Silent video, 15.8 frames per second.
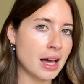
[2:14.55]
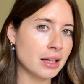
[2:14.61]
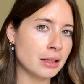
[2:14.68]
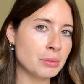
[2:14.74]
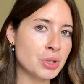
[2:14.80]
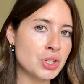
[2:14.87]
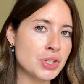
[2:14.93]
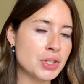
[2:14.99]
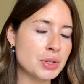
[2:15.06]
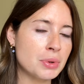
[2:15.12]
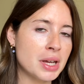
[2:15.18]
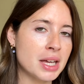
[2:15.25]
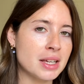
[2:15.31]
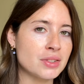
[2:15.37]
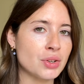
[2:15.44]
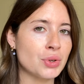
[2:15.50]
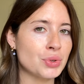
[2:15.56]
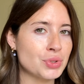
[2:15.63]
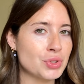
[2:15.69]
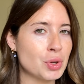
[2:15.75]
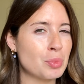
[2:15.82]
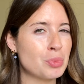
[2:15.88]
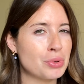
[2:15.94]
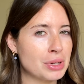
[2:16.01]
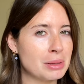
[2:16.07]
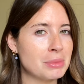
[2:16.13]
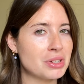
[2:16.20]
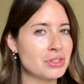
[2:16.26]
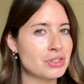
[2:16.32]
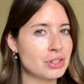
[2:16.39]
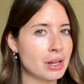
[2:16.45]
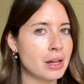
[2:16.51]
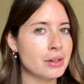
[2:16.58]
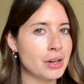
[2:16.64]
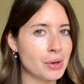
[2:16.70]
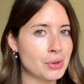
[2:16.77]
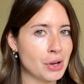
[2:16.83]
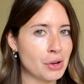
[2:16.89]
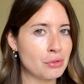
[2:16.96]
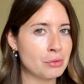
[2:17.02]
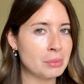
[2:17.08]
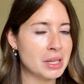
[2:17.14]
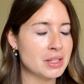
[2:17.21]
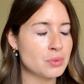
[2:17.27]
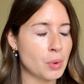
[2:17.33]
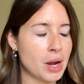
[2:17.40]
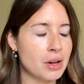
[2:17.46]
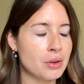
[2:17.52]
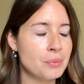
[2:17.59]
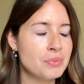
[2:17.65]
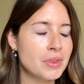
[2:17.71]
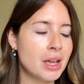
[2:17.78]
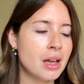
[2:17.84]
element to it is also pretty much a no-go for me as well.